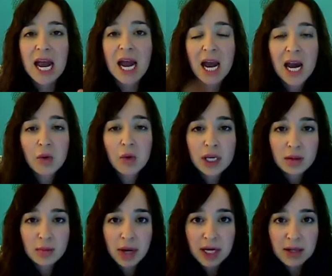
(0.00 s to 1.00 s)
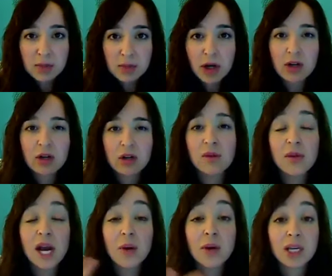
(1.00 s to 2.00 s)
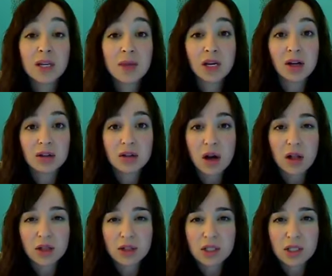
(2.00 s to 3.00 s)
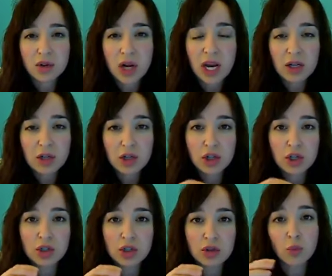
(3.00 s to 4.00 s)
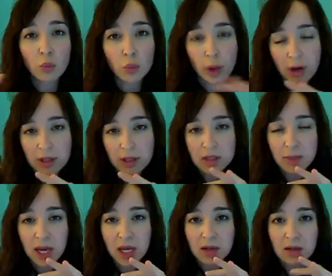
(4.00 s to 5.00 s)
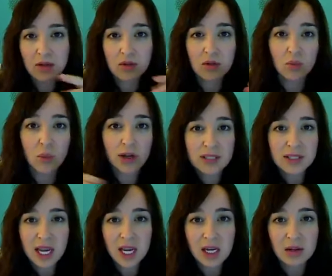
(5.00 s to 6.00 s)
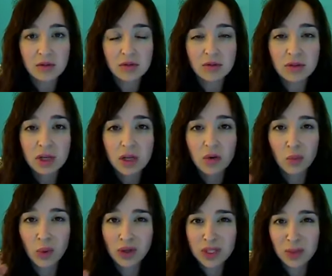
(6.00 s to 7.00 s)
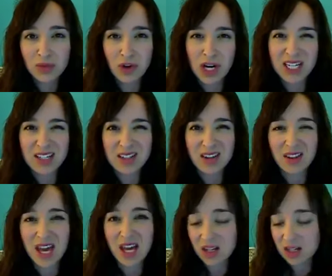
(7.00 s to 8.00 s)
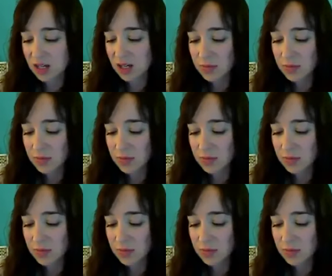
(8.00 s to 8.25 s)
how we can buy smarter, maybe how we can make our dollars stretch, where to spend, where to save? What are some of your ideas on that?